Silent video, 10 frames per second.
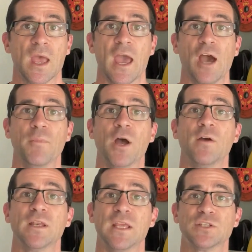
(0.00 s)
Elbow
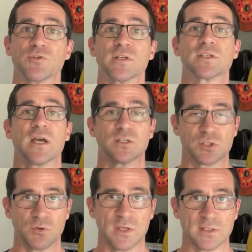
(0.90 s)
and knee joints are
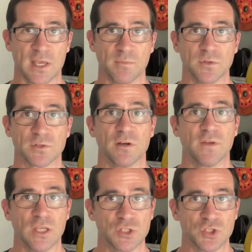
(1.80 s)
2 examples of a
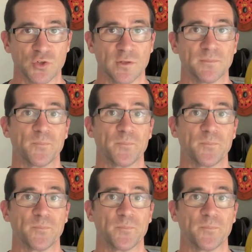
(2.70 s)
hinge joint.